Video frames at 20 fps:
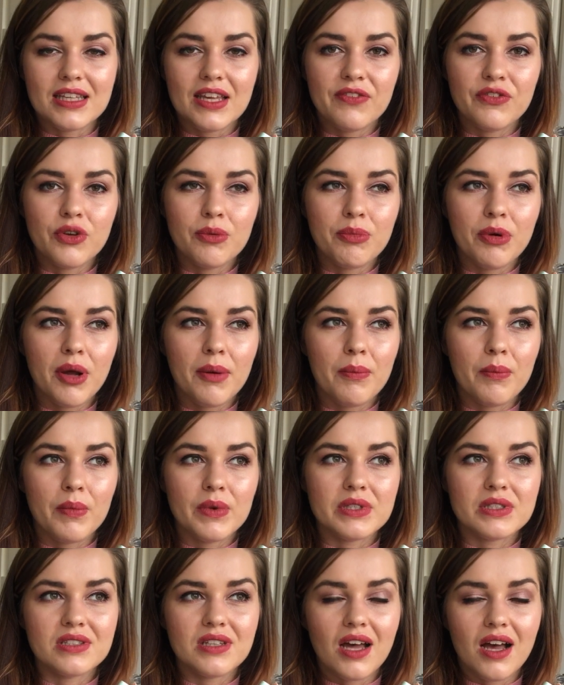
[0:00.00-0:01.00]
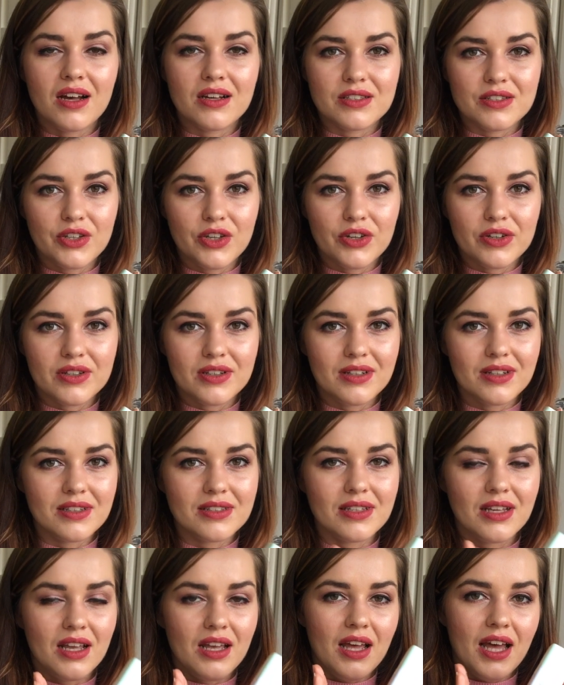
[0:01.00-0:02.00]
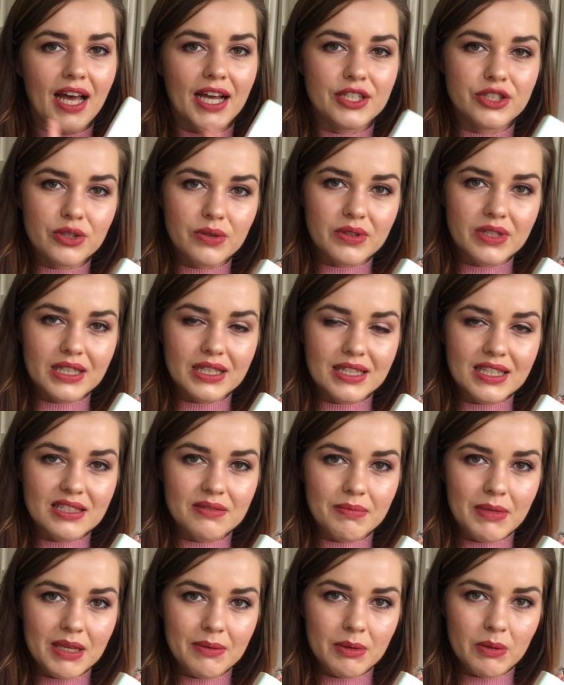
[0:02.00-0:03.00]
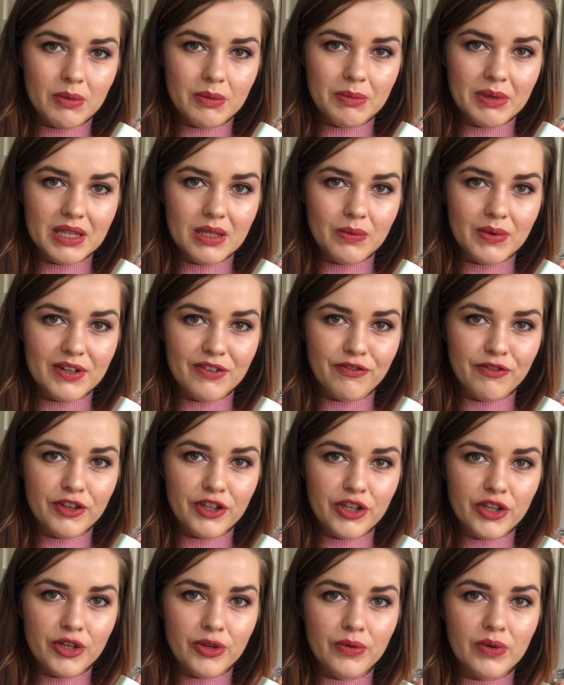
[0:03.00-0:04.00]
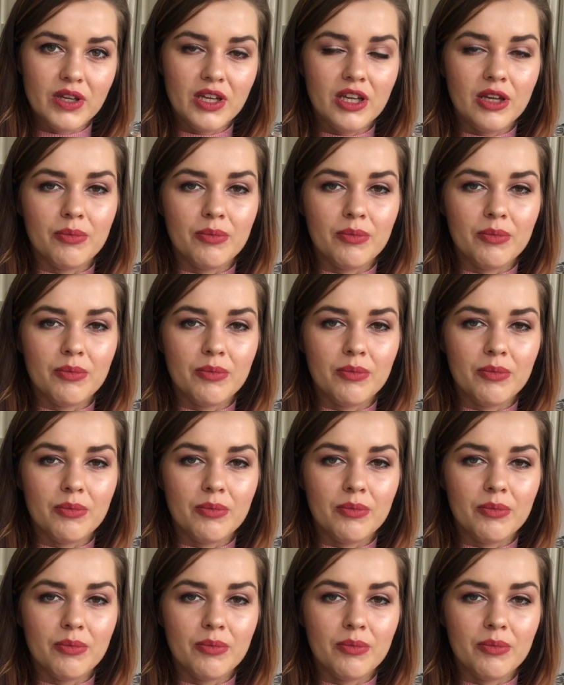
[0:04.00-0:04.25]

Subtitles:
If your problem was dark circles, I don't think this maybe would be the one for you.